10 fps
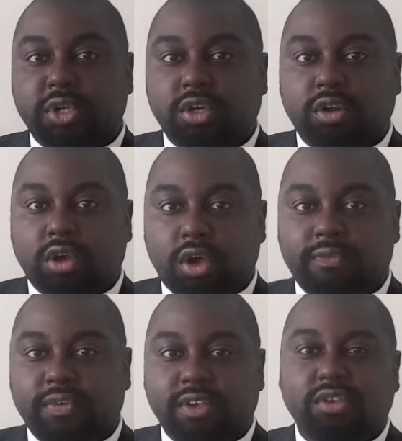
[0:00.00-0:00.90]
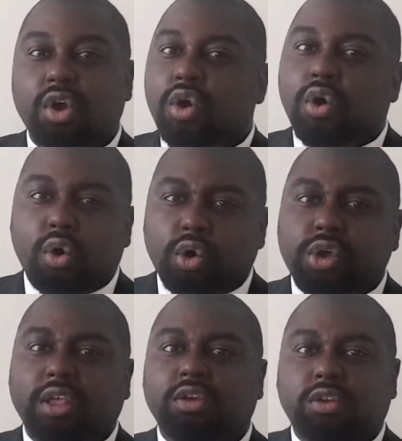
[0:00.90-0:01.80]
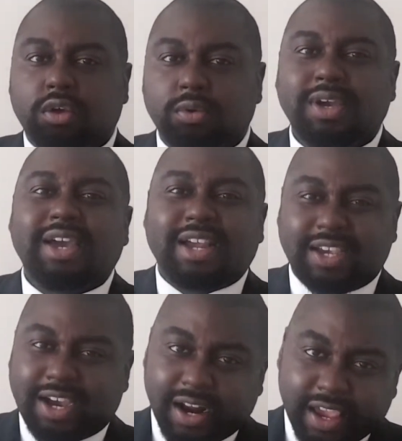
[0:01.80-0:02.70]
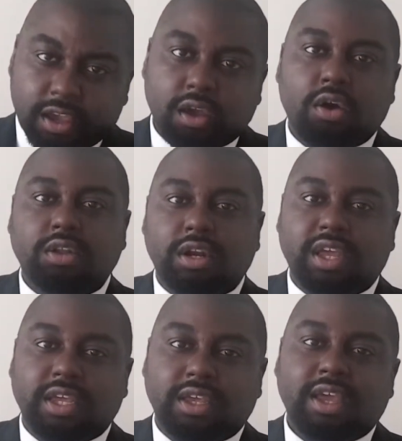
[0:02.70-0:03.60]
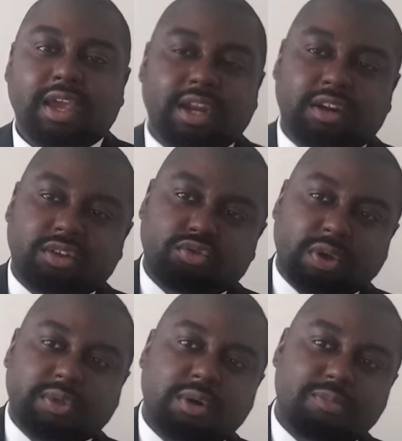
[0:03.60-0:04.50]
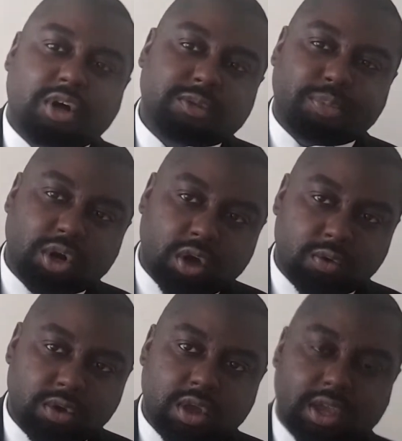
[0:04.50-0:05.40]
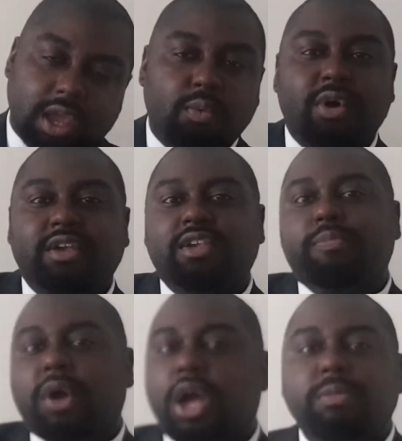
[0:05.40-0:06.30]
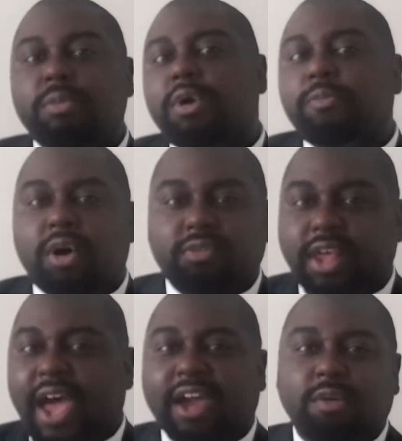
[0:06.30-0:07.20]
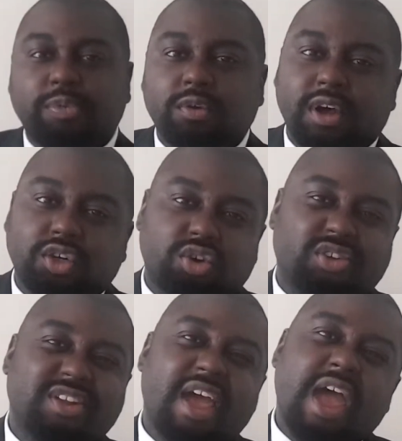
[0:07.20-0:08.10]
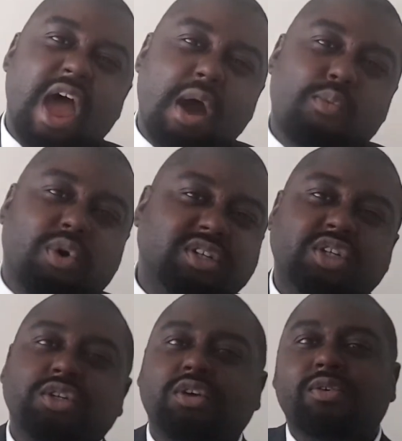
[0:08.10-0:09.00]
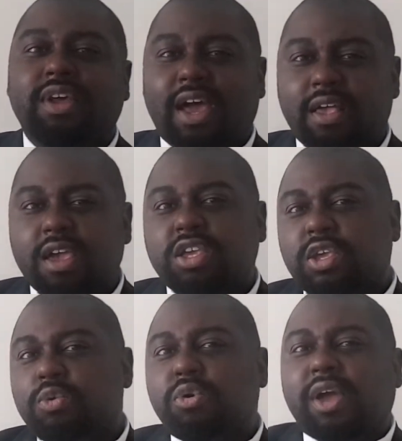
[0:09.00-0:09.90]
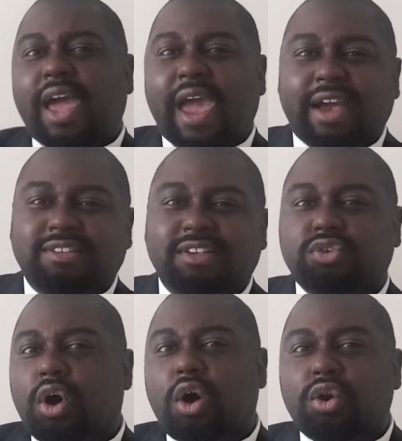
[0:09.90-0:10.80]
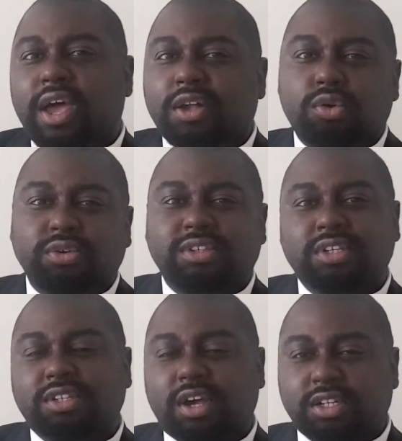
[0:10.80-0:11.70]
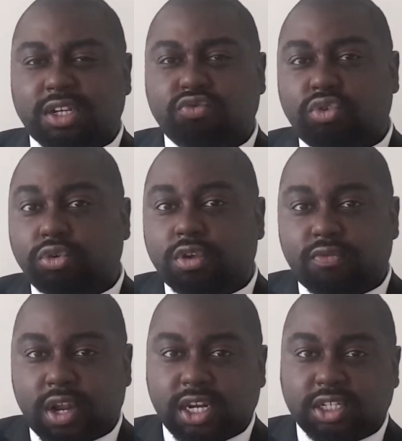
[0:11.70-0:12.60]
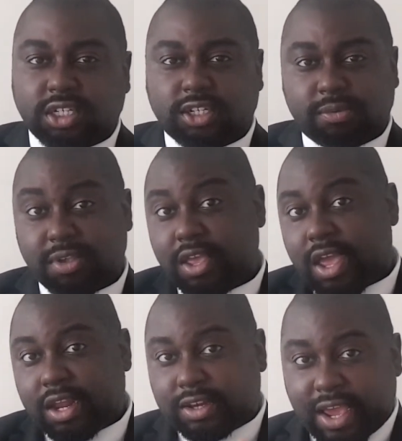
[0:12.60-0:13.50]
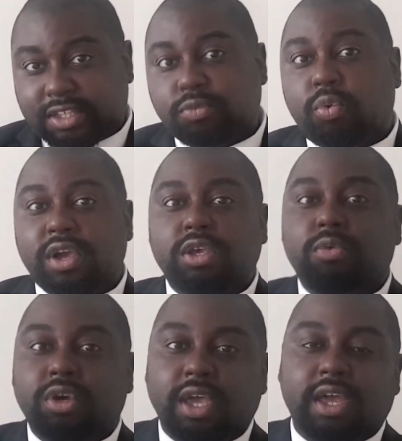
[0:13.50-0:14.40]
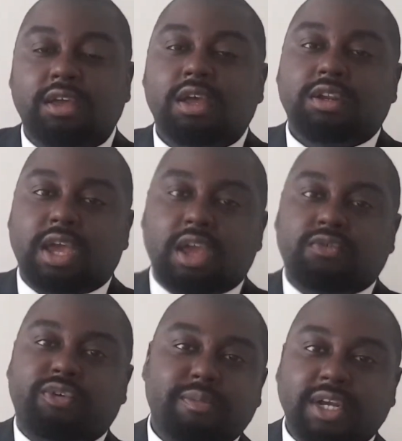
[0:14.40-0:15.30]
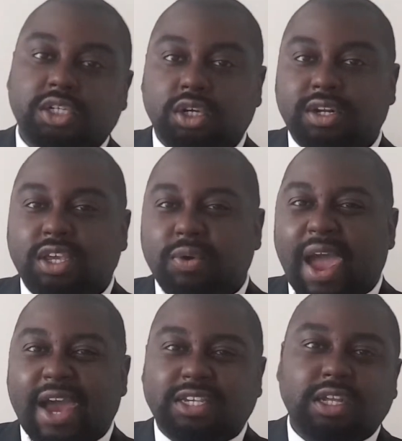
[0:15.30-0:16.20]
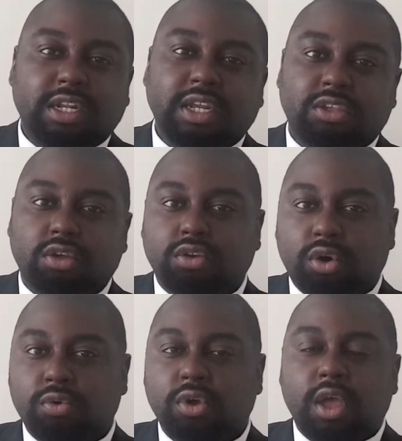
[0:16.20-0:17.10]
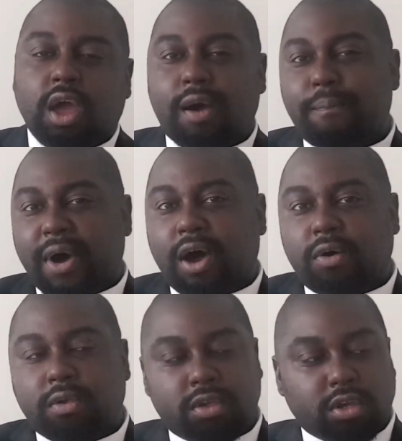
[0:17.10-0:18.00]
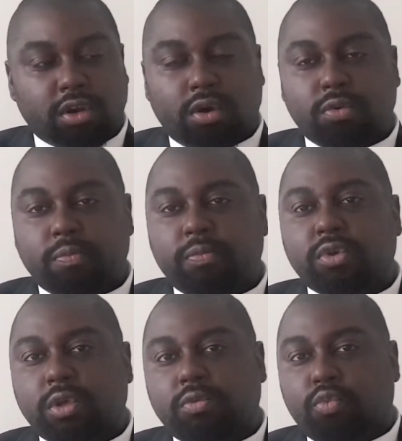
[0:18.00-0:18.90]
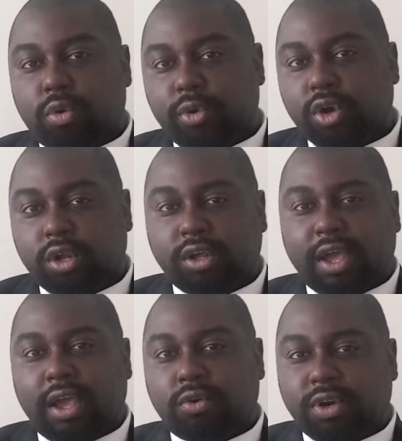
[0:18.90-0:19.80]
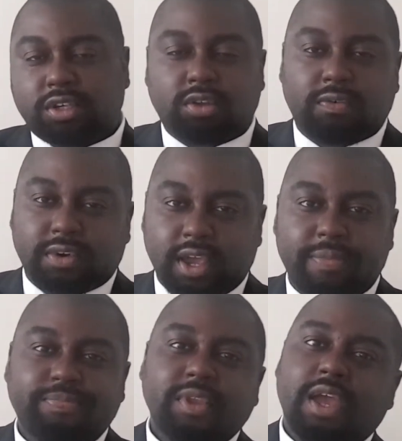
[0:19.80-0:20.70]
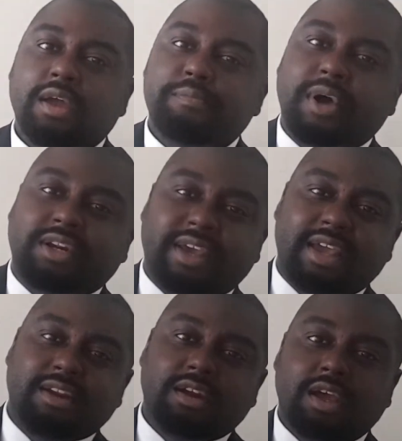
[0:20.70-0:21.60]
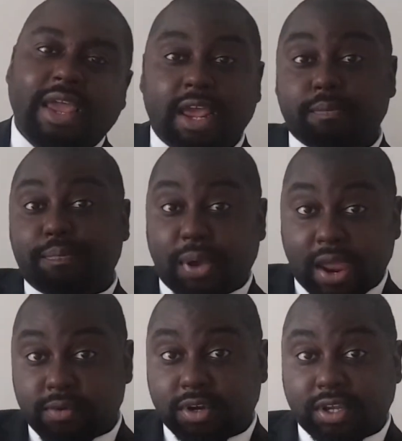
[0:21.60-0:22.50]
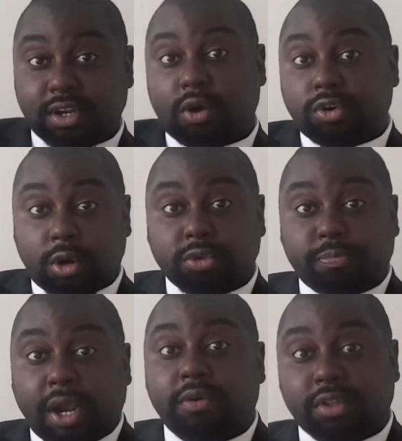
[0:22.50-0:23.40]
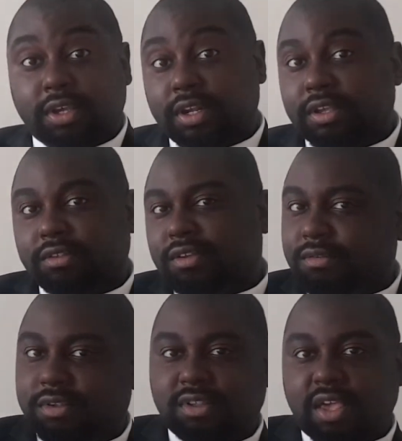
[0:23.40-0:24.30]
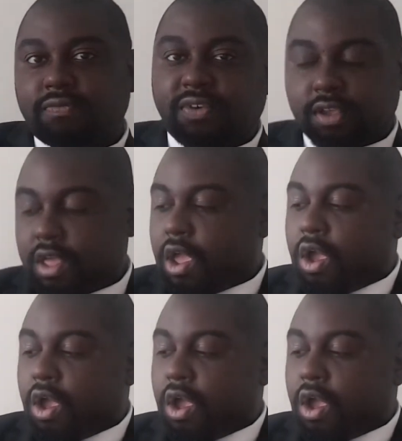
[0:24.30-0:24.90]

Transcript: mission on earth is, all you have to do is click on the link in the description box below, yeah, where it says become a member of the Akidulan Trust. And once you do that, you will get access to online courses such as Roles and Relationships. That's where you will get the information that you actually need to know about, you know, womanhood and all that stuff there. But then in parenting, although it's parenting, it's the same thing.